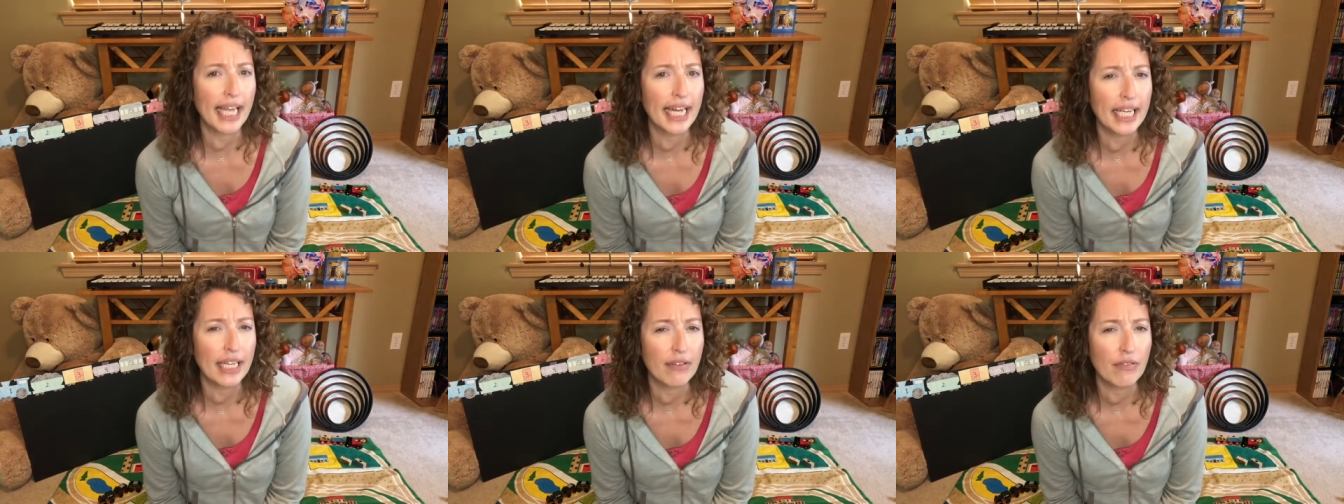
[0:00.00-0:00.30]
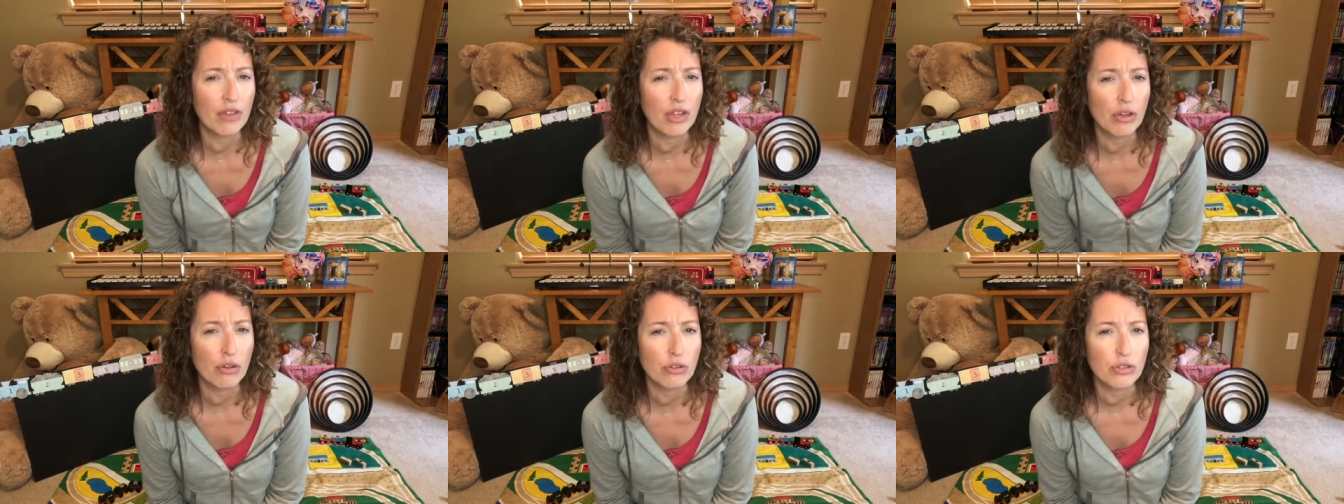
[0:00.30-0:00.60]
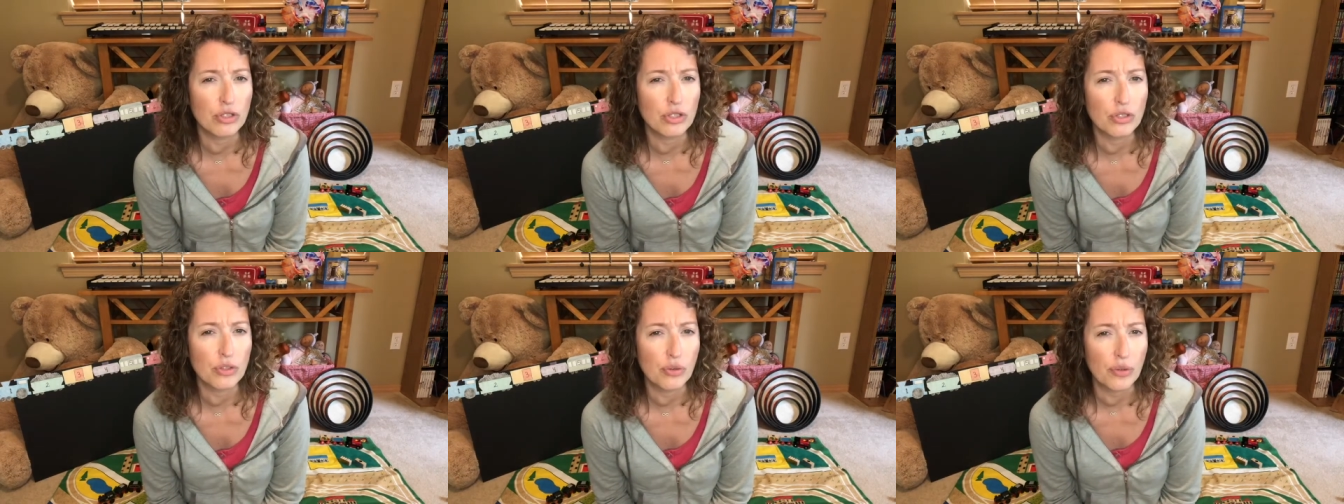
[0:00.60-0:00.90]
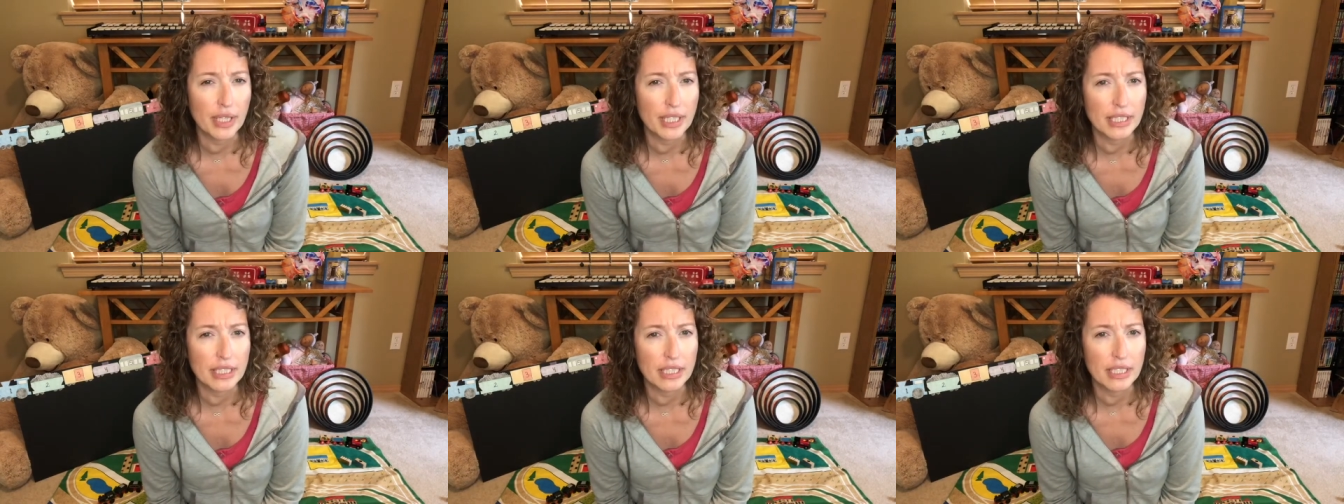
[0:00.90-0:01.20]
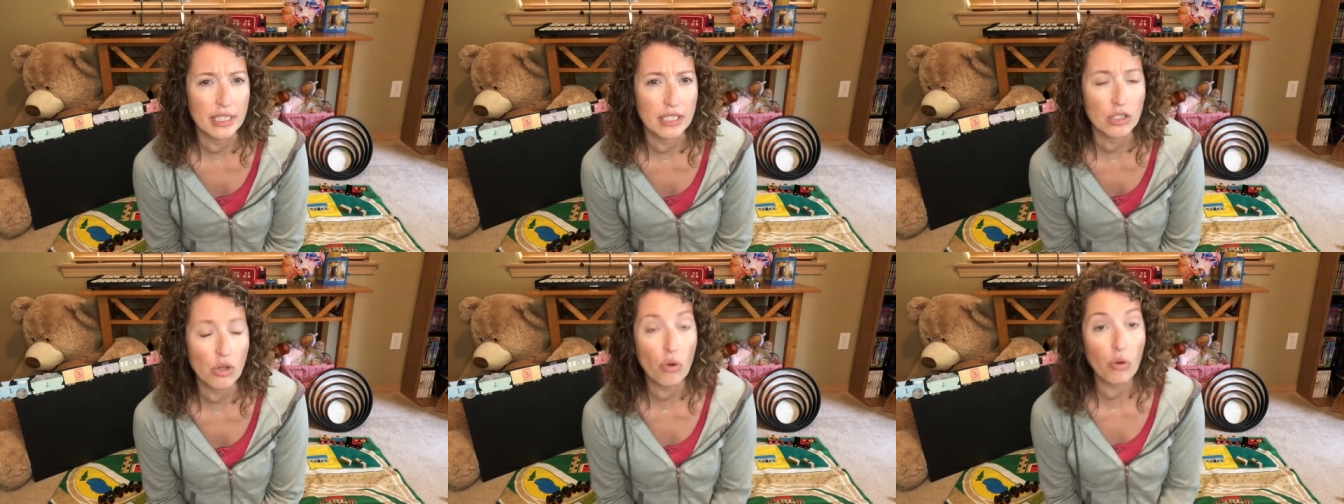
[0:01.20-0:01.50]
any of those
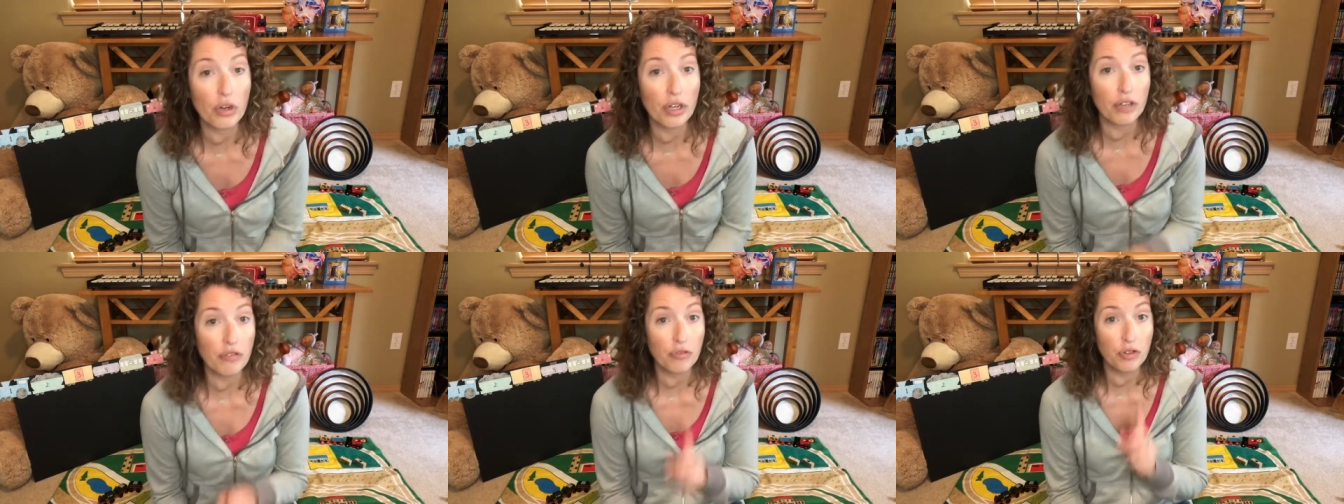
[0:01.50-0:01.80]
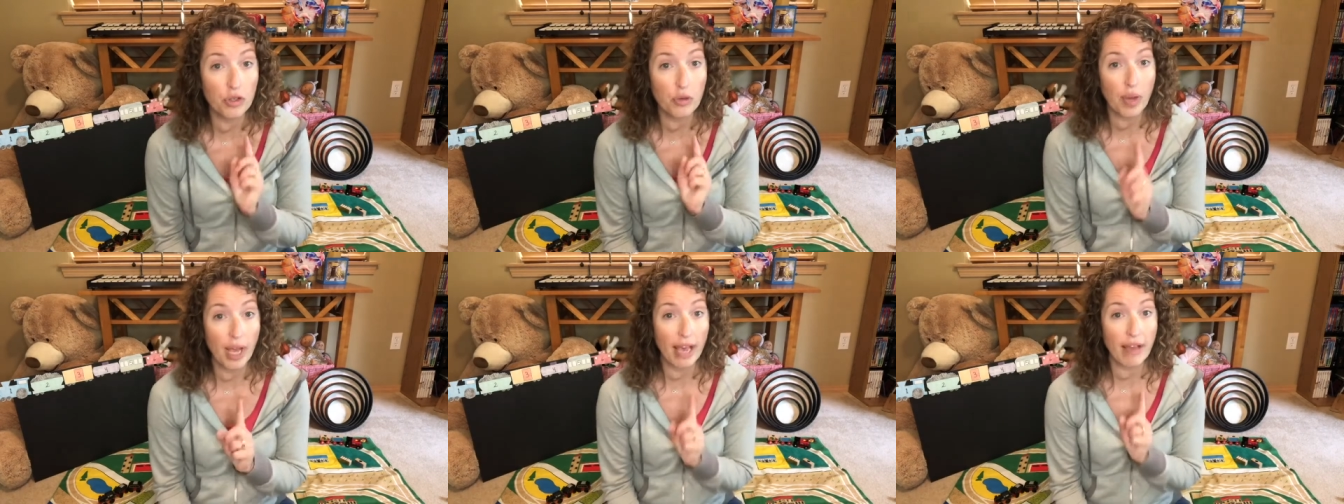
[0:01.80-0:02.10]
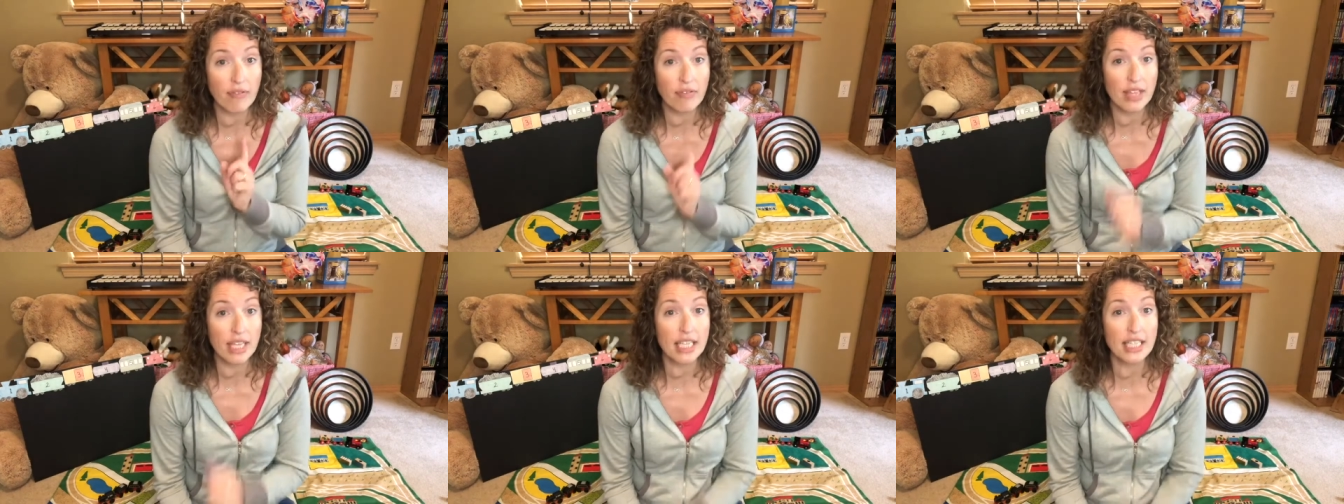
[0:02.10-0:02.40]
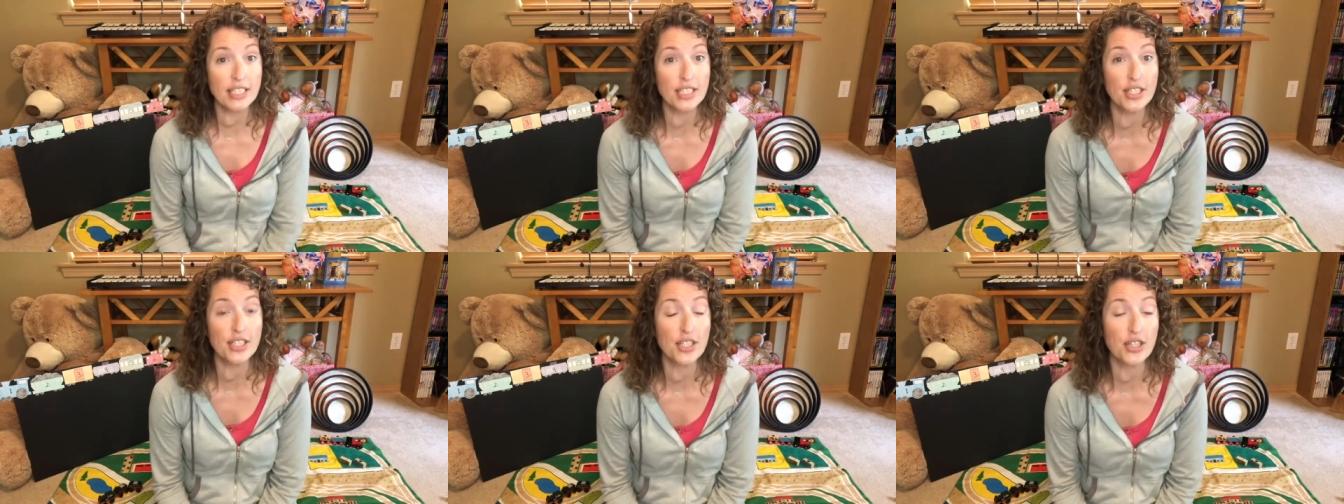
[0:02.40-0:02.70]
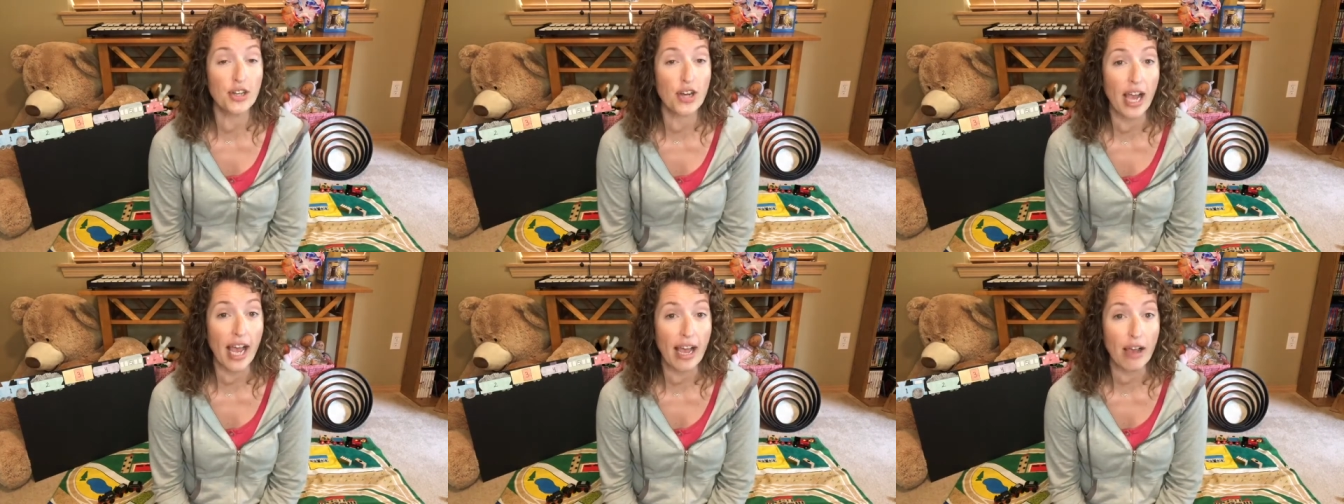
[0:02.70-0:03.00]
noises or if you have things in
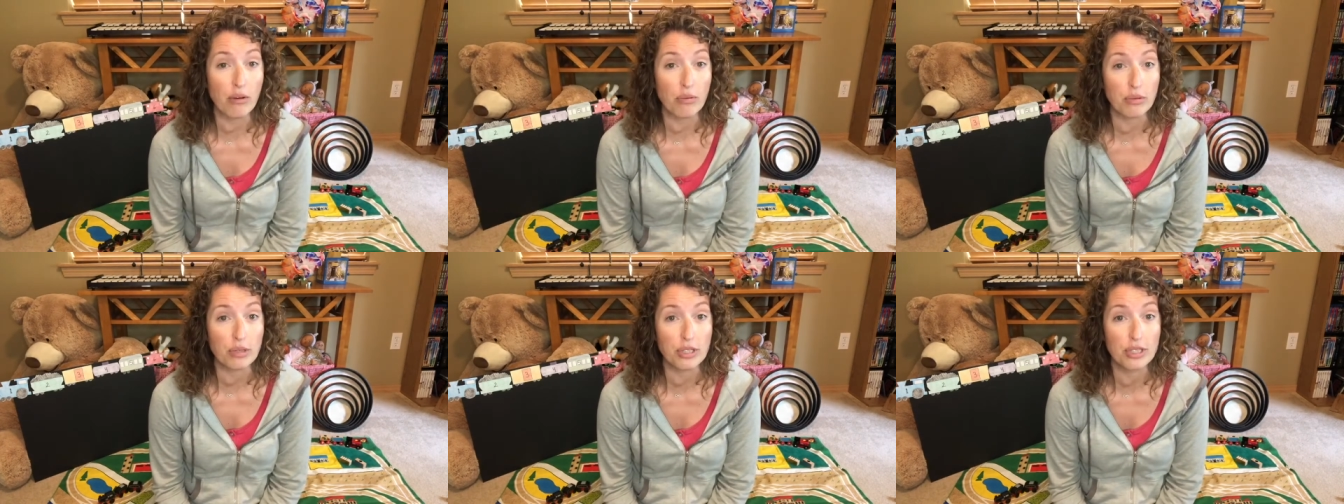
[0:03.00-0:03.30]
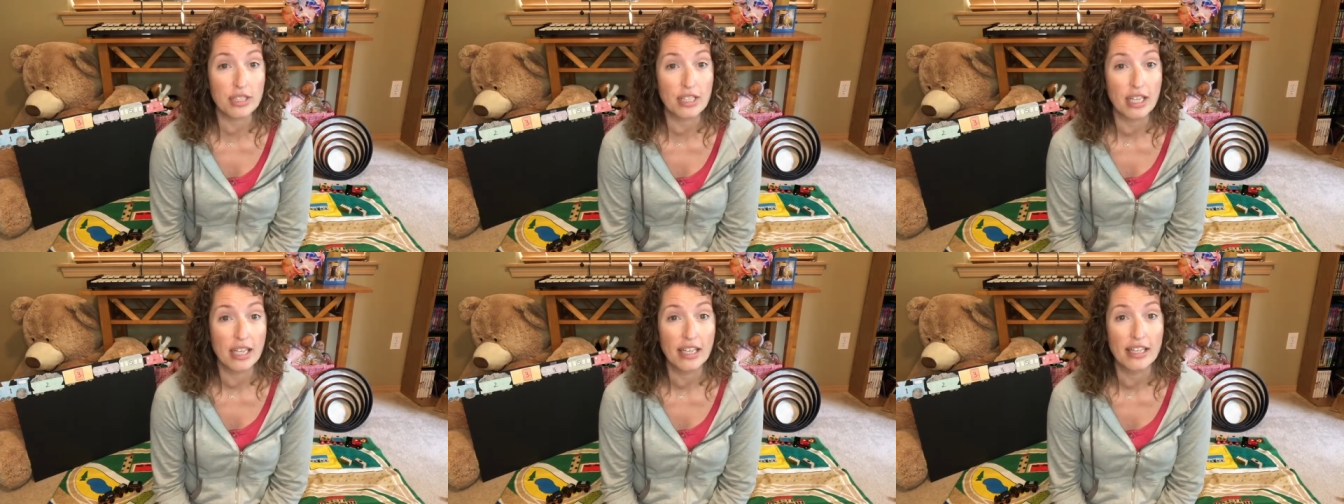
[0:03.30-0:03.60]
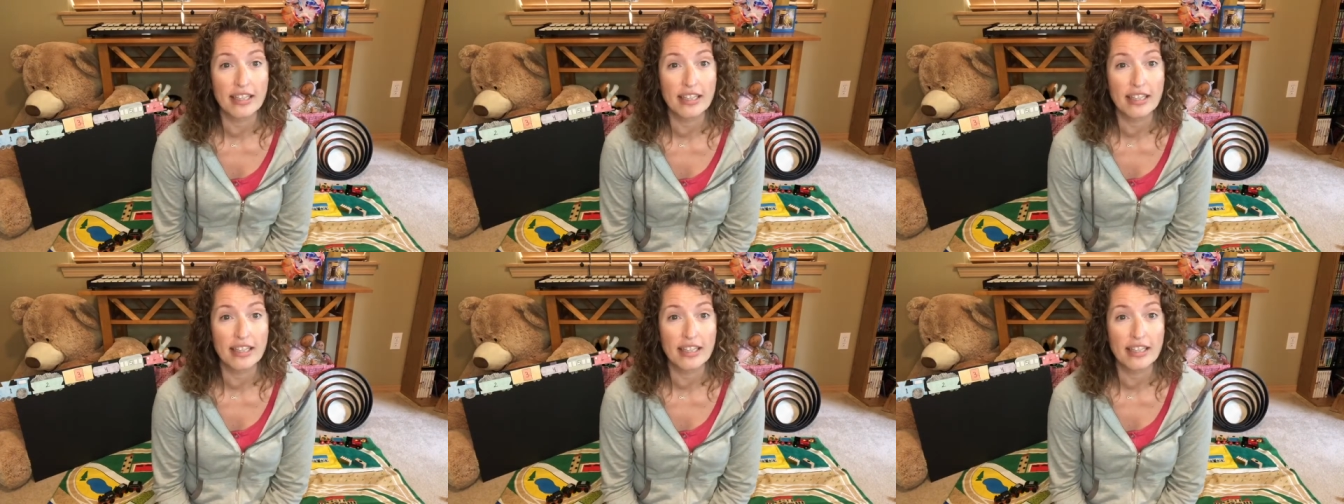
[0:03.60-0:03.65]
your house